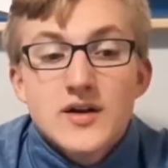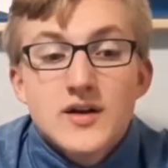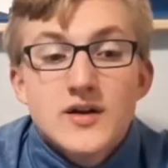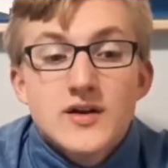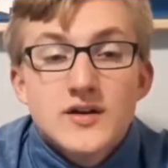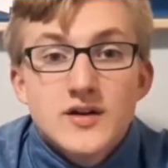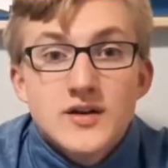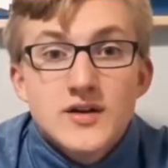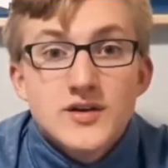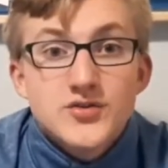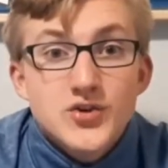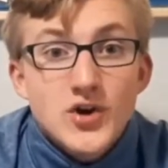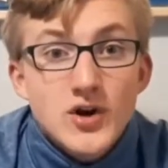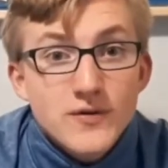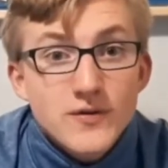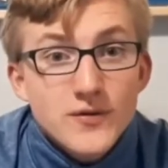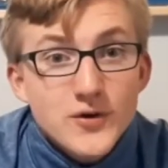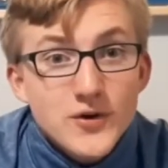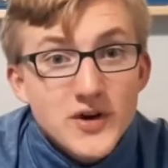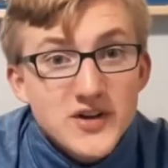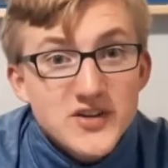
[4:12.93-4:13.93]

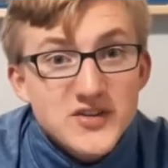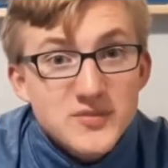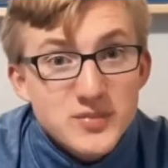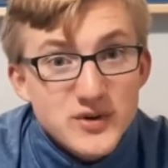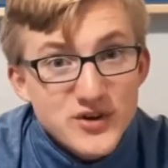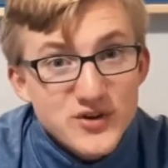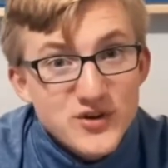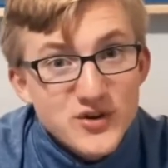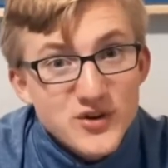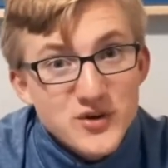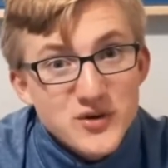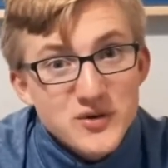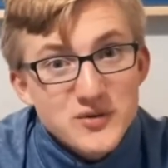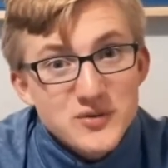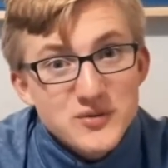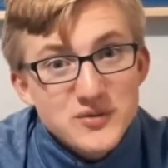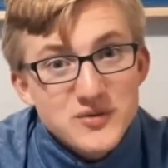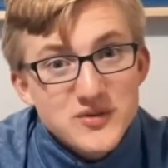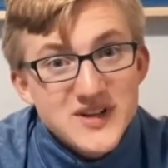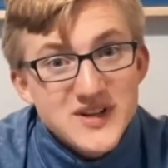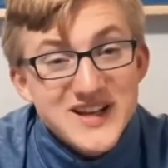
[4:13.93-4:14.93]
Sulfur has been
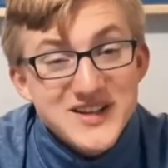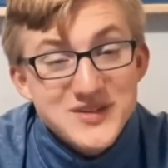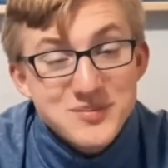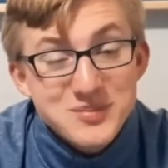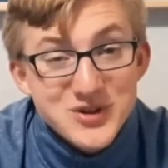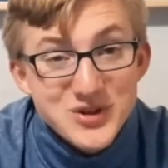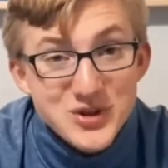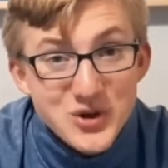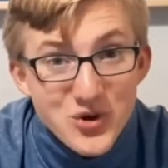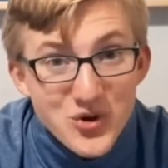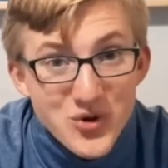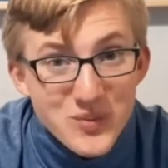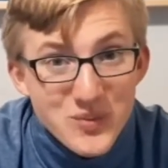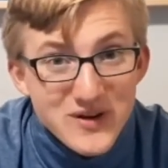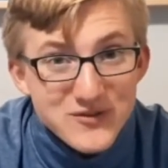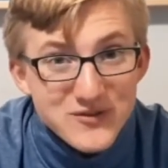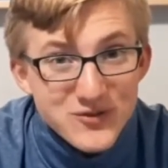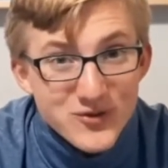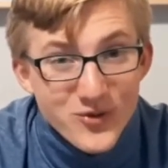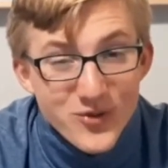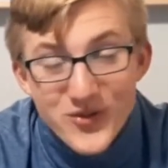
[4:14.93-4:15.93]
known about
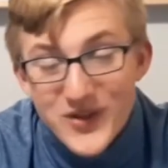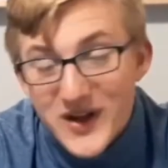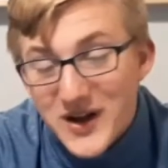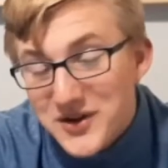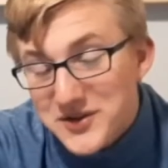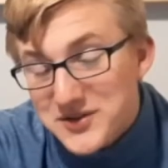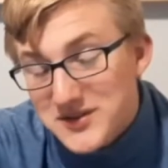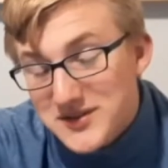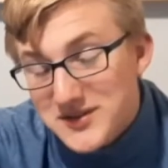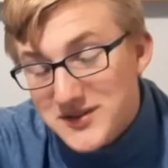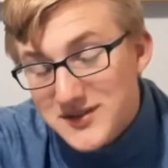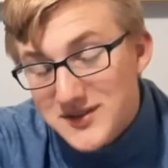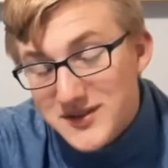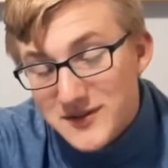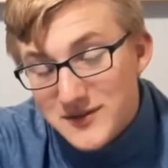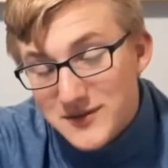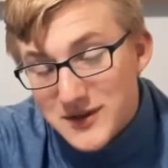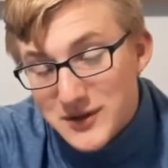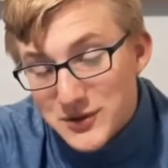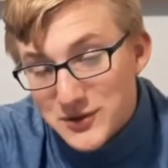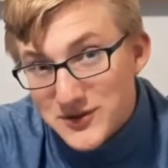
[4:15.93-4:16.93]
for thousands of
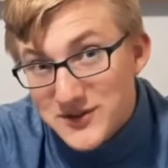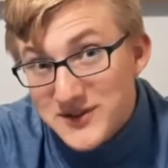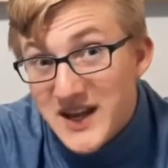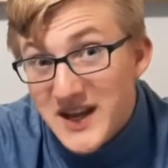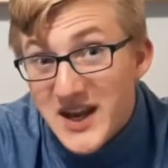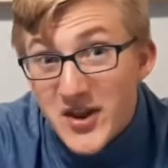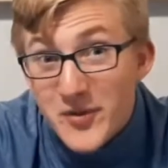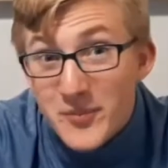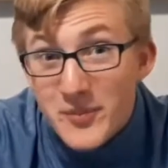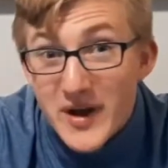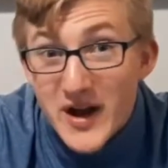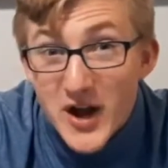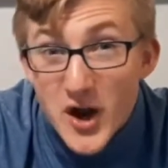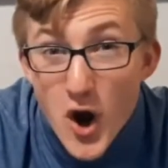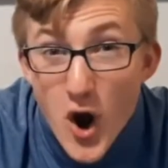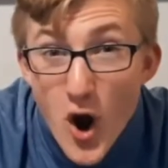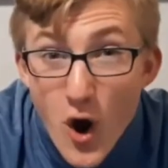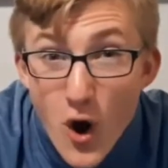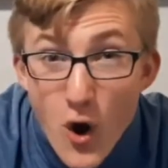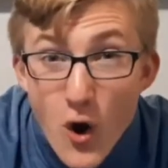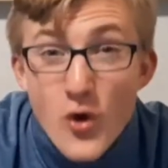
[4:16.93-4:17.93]
years, dating back
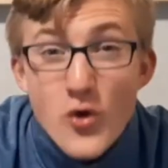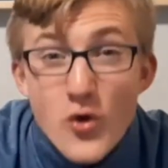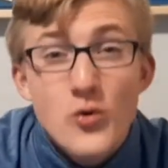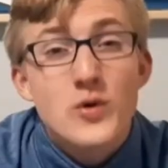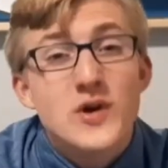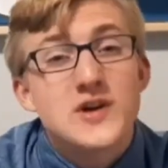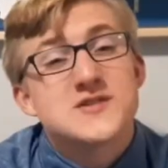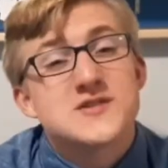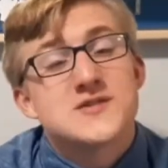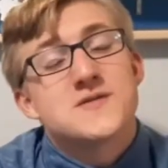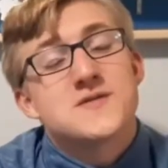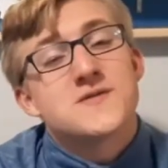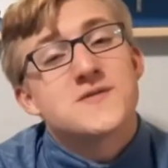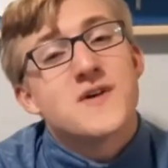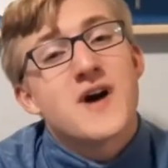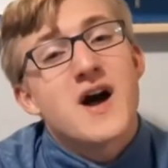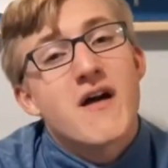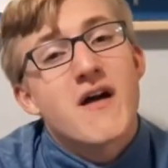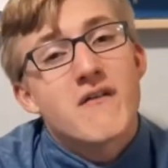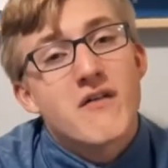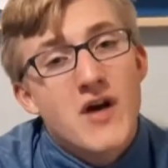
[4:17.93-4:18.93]
all the way to
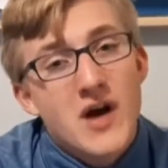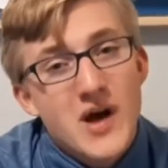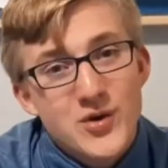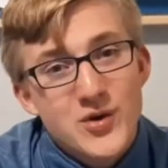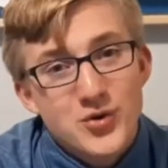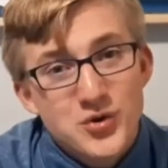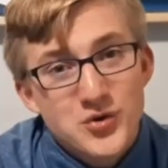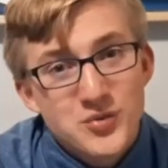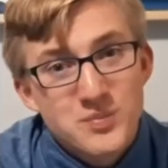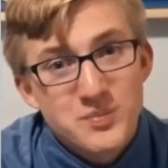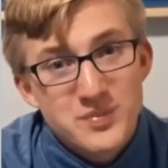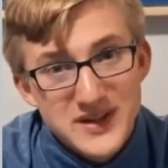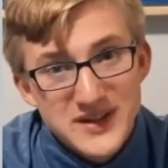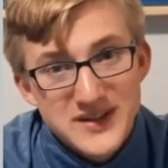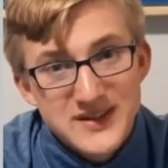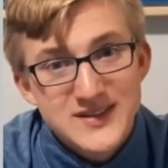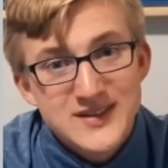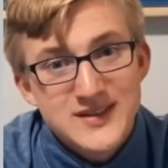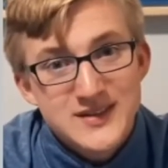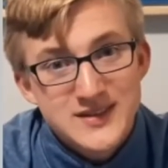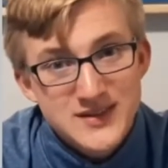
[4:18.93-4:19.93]
500
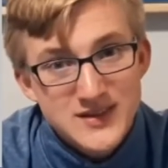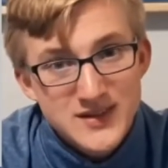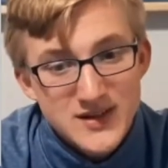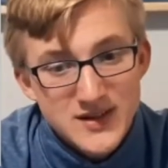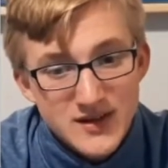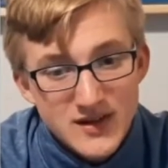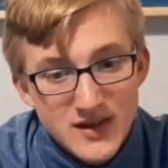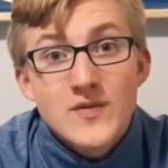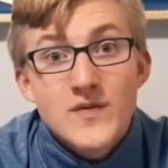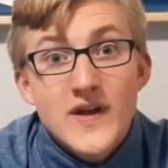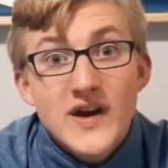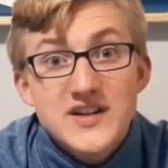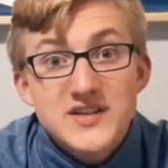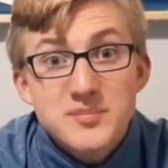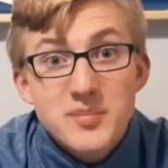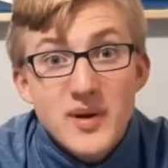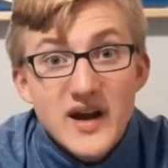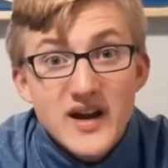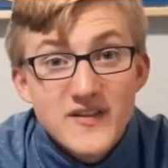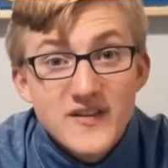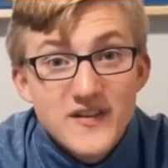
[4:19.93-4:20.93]
BC. That's
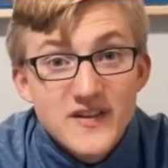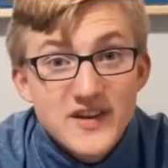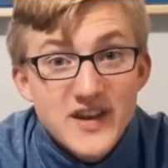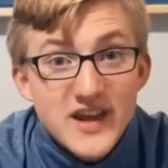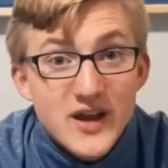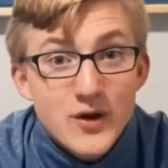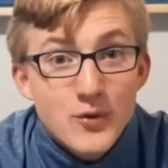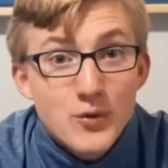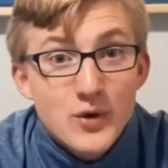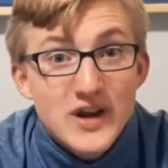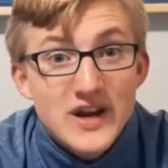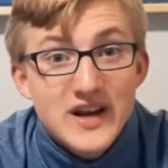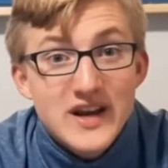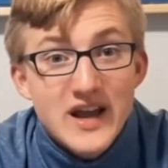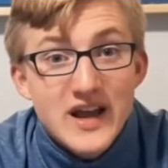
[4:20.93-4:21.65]
back in the day when